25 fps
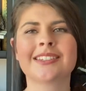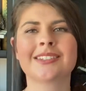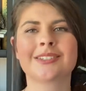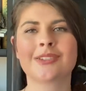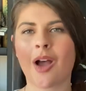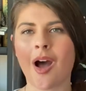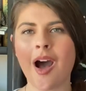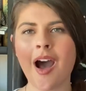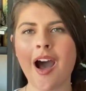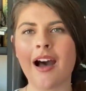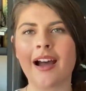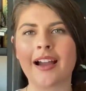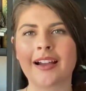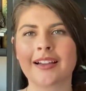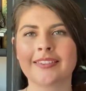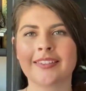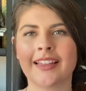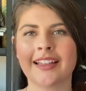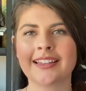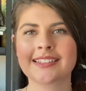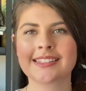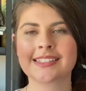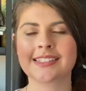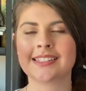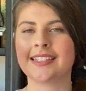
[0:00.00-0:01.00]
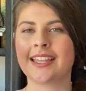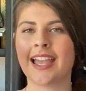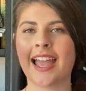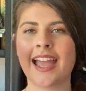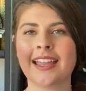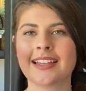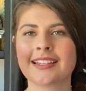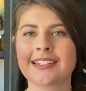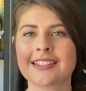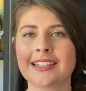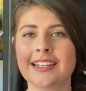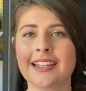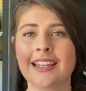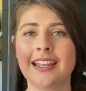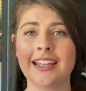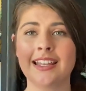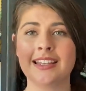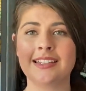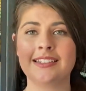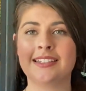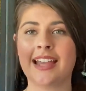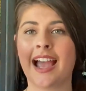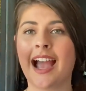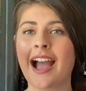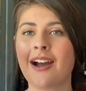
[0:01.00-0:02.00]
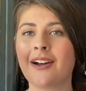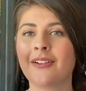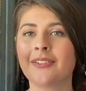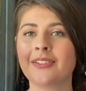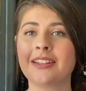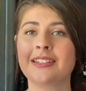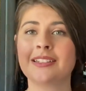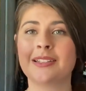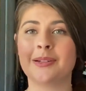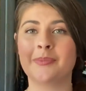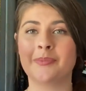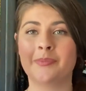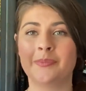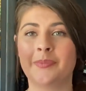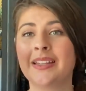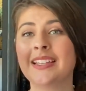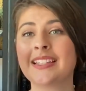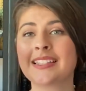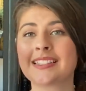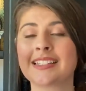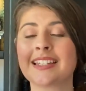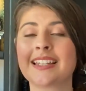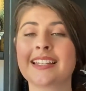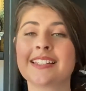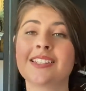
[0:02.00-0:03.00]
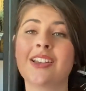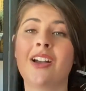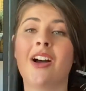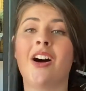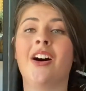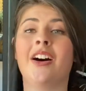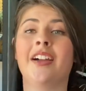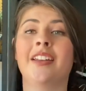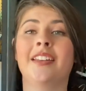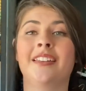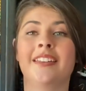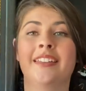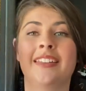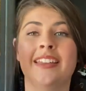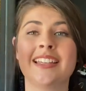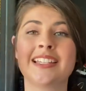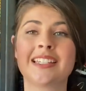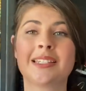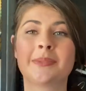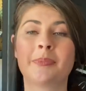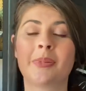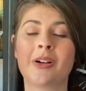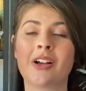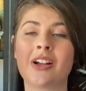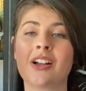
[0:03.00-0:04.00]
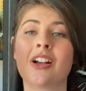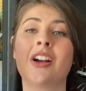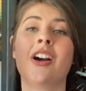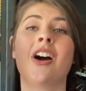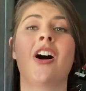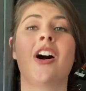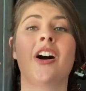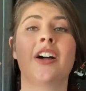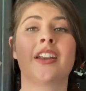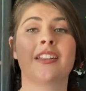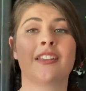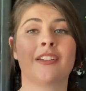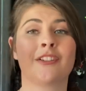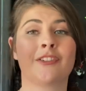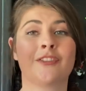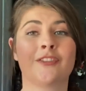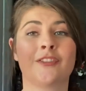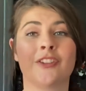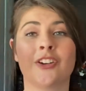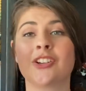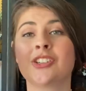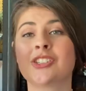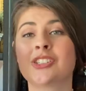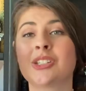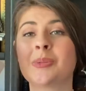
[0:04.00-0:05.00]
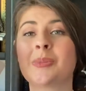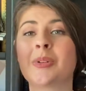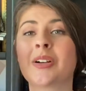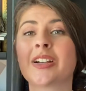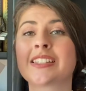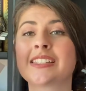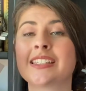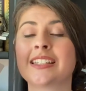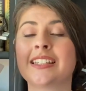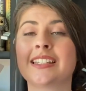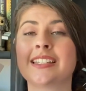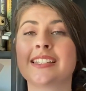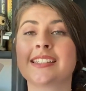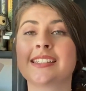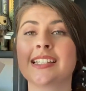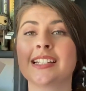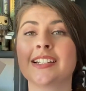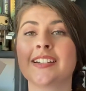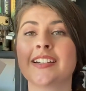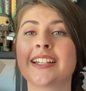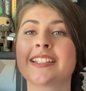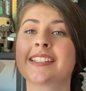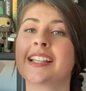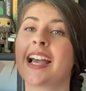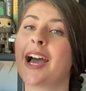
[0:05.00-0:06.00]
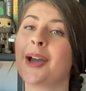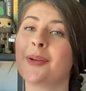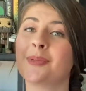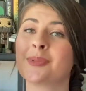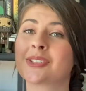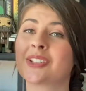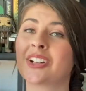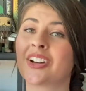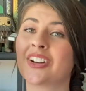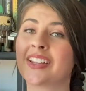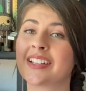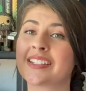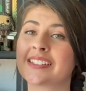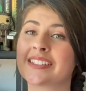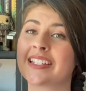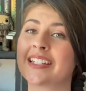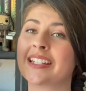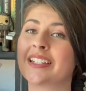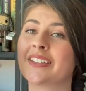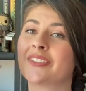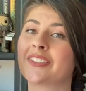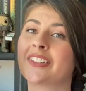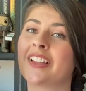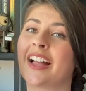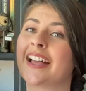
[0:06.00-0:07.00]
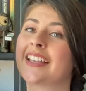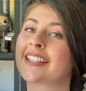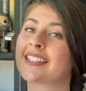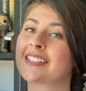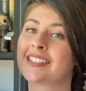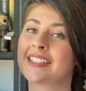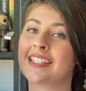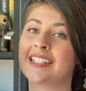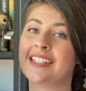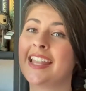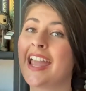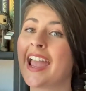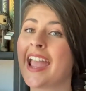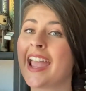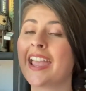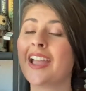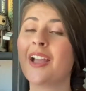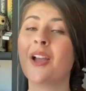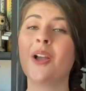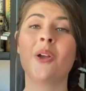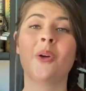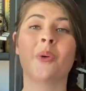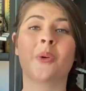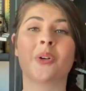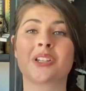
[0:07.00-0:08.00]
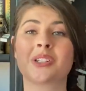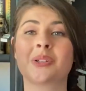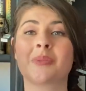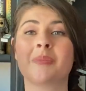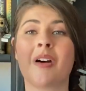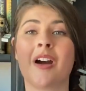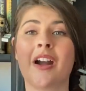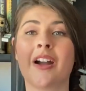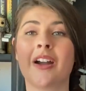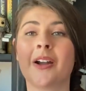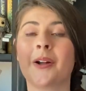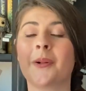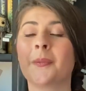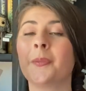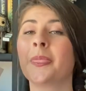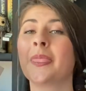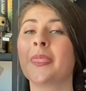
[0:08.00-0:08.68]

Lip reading: talk. Let's get down to business on this book, on the first two books in this series. I'm starting City of Glass today or tomorrow,